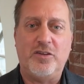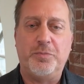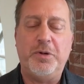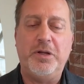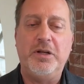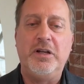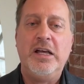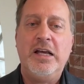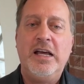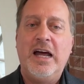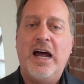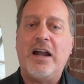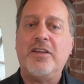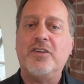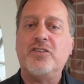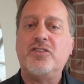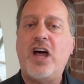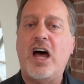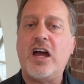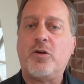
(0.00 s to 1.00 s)
But how did the
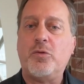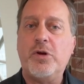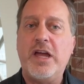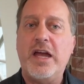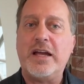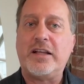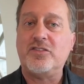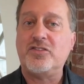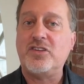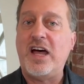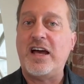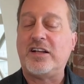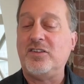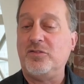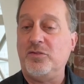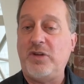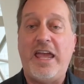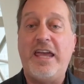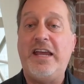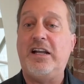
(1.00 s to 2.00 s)
stock react? The
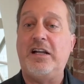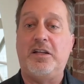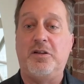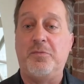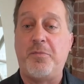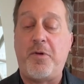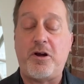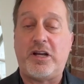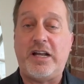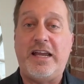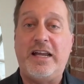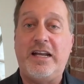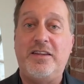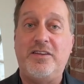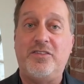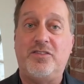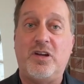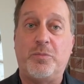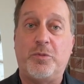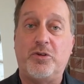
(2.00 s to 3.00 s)
stock hated it. The market hated
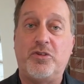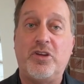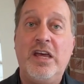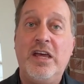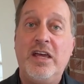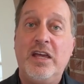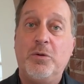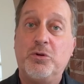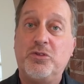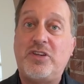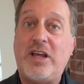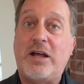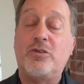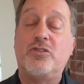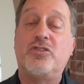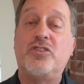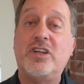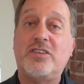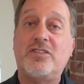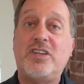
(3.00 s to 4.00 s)
these numbers. It was down
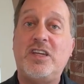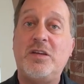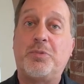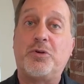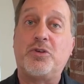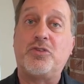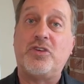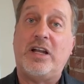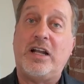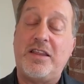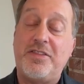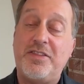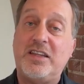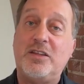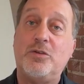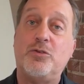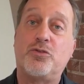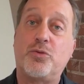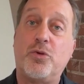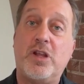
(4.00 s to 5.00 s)
16%. I think
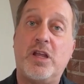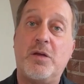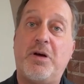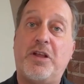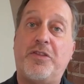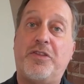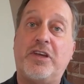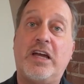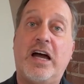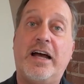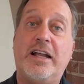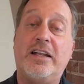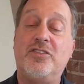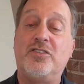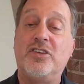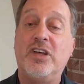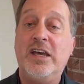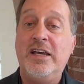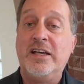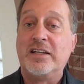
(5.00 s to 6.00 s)
that was really about the guidance.
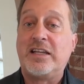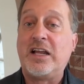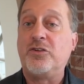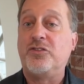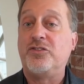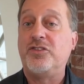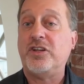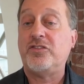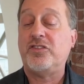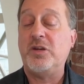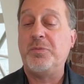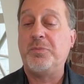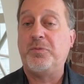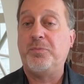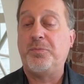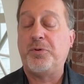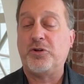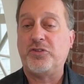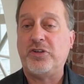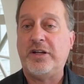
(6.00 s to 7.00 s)
Down
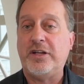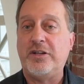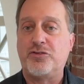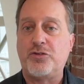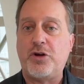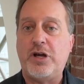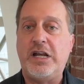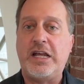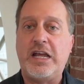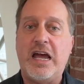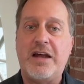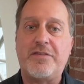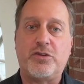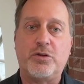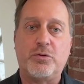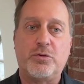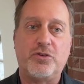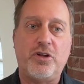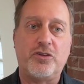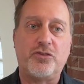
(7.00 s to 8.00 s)
16% in trading after the
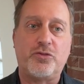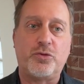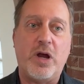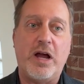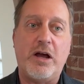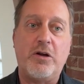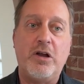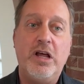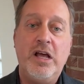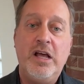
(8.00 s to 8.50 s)
results were out.